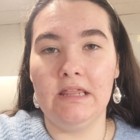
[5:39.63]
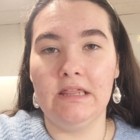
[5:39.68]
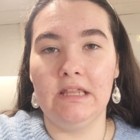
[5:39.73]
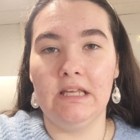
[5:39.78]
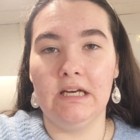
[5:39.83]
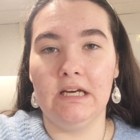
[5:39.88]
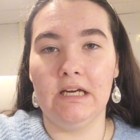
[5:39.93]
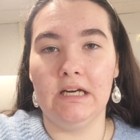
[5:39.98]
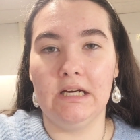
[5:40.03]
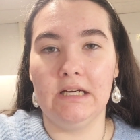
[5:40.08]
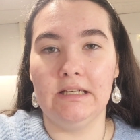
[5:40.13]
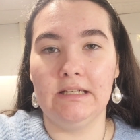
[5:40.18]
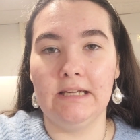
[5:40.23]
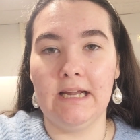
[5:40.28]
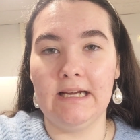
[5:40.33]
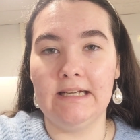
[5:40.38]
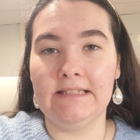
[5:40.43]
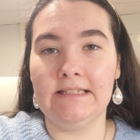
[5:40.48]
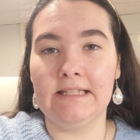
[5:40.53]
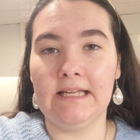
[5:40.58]
The
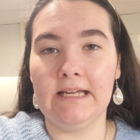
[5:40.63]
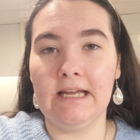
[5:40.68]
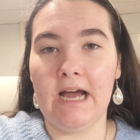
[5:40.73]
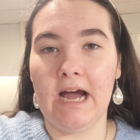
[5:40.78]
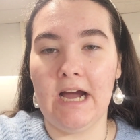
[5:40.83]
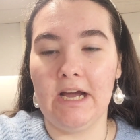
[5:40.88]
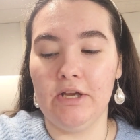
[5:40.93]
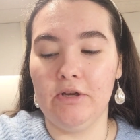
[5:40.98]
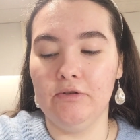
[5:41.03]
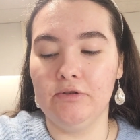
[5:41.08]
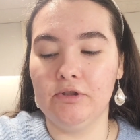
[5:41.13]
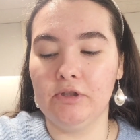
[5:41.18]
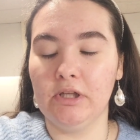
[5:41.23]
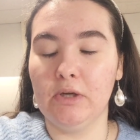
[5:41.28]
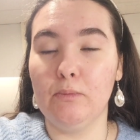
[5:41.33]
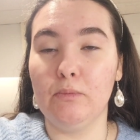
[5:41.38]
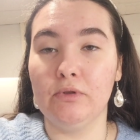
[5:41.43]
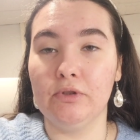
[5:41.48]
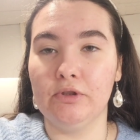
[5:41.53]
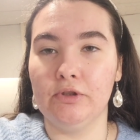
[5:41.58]
next thing I
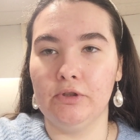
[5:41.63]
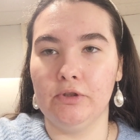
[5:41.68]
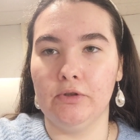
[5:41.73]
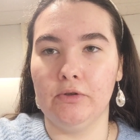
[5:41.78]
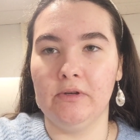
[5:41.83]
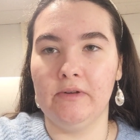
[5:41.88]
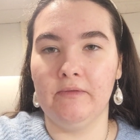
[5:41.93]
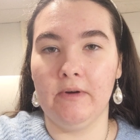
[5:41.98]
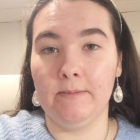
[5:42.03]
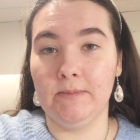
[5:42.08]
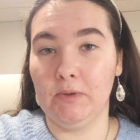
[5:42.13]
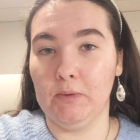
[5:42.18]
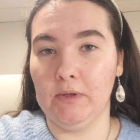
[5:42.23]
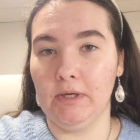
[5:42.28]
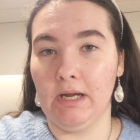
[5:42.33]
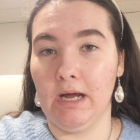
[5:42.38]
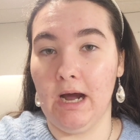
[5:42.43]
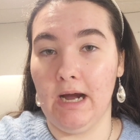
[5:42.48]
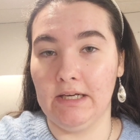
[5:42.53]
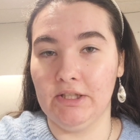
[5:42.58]
usually would do if I'm
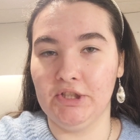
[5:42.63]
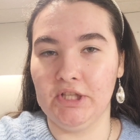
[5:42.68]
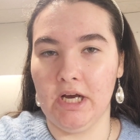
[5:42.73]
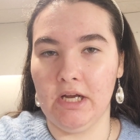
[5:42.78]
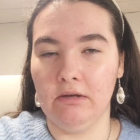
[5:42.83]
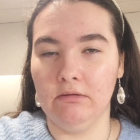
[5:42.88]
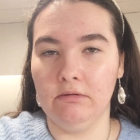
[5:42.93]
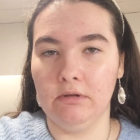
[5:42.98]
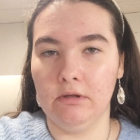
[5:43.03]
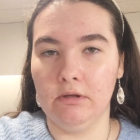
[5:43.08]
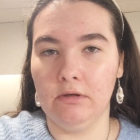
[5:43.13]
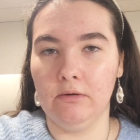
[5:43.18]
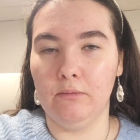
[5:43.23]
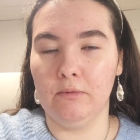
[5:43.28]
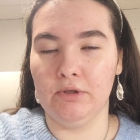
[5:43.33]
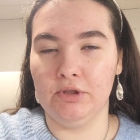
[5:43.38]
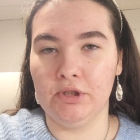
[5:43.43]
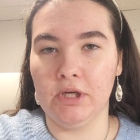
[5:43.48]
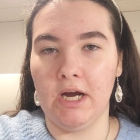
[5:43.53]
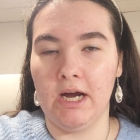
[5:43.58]
doing an eyeshadow look,
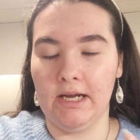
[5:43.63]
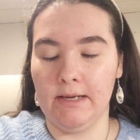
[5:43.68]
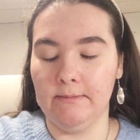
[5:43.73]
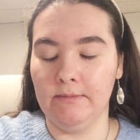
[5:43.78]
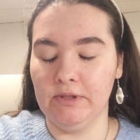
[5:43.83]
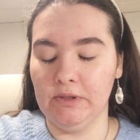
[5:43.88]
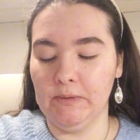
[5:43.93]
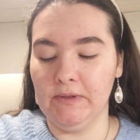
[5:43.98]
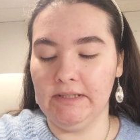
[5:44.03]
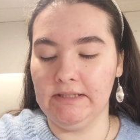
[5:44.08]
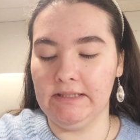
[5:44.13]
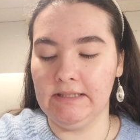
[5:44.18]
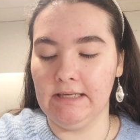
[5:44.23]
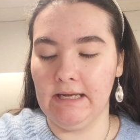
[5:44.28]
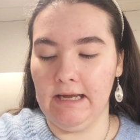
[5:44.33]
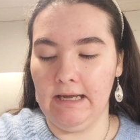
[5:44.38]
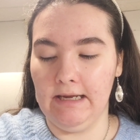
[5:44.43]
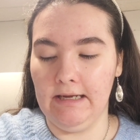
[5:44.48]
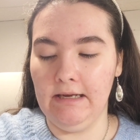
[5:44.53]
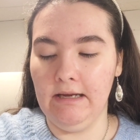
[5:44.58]
which I am doing
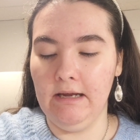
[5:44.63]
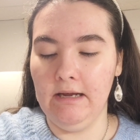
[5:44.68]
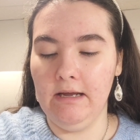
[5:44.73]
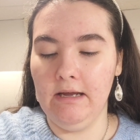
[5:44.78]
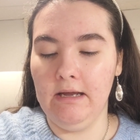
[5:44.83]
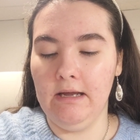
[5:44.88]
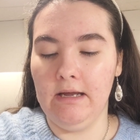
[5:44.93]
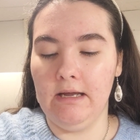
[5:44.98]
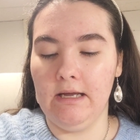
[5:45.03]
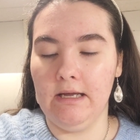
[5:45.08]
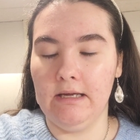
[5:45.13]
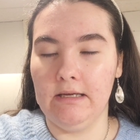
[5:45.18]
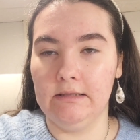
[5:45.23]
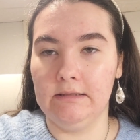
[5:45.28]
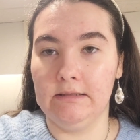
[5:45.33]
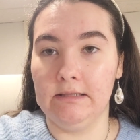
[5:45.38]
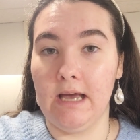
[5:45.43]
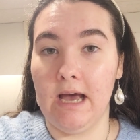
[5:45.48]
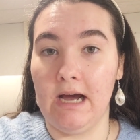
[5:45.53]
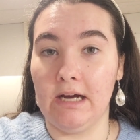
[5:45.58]
today,
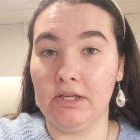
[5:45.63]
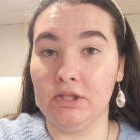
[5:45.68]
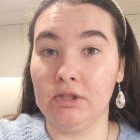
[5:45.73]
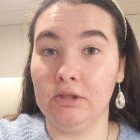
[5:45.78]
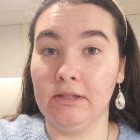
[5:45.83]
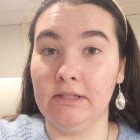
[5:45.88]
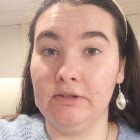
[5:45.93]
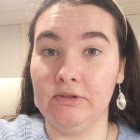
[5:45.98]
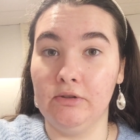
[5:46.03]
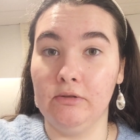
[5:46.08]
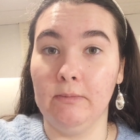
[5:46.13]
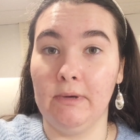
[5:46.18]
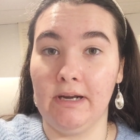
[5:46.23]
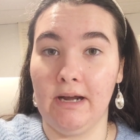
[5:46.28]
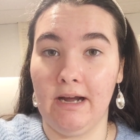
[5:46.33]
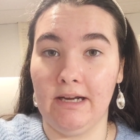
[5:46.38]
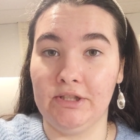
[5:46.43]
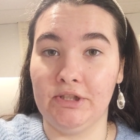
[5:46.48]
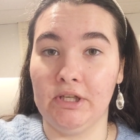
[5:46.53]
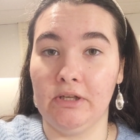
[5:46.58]
is actually do my
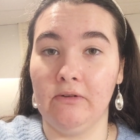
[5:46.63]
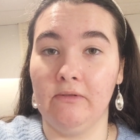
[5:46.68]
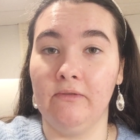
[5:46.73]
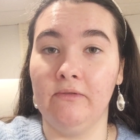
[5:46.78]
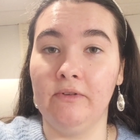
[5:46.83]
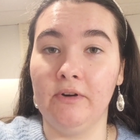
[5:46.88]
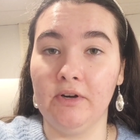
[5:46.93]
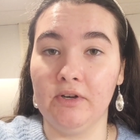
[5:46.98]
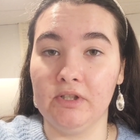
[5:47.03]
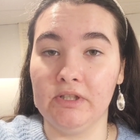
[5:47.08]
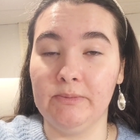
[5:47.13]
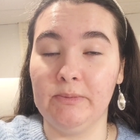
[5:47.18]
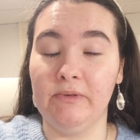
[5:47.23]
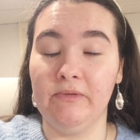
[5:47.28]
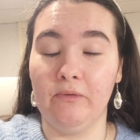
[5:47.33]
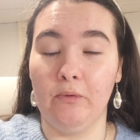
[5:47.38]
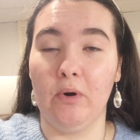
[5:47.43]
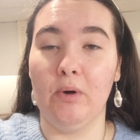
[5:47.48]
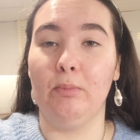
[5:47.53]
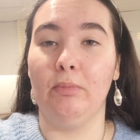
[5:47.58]
eyeshadow first
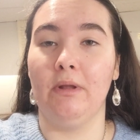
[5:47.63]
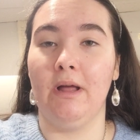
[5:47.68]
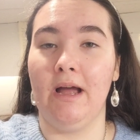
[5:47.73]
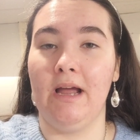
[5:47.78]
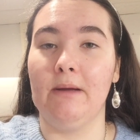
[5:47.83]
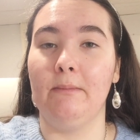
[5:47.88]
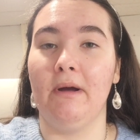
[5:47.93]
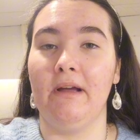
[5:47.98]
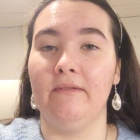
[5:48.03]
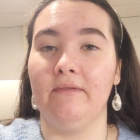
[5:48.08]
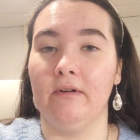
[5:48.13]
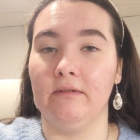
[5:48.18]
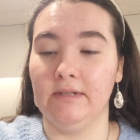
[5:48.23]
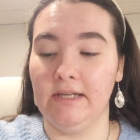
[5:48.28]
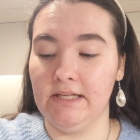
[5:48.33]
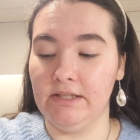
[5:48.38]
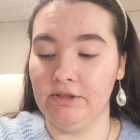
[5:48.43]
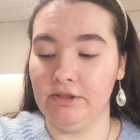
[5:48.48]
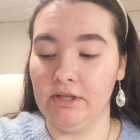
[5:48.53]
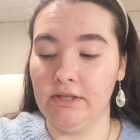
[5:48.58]
before applying my
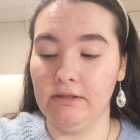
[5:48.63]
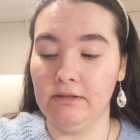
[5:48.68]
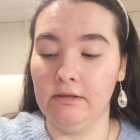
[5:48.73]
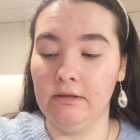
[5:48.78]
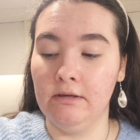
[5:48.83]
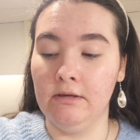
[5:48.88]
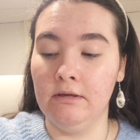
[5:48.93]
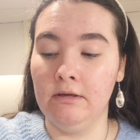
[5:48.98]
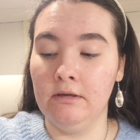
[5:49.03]
foundation.